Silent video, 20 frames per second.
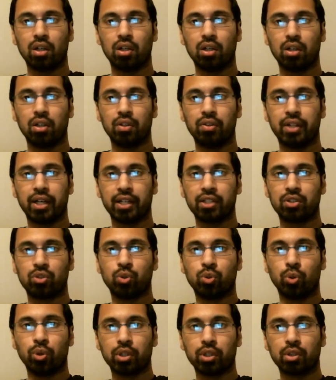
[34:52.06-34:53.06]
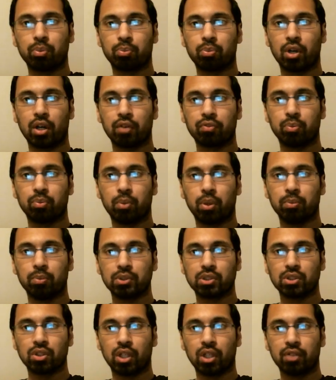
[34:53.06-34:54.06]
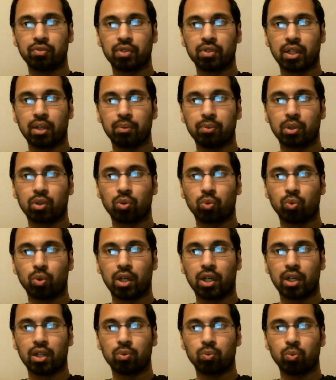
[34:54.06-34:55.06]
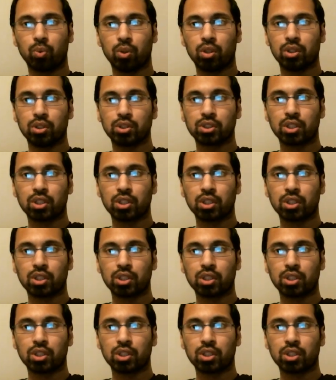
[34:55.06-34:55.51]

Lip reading: that during the Prophet Muhammad's lifetime, the Quran was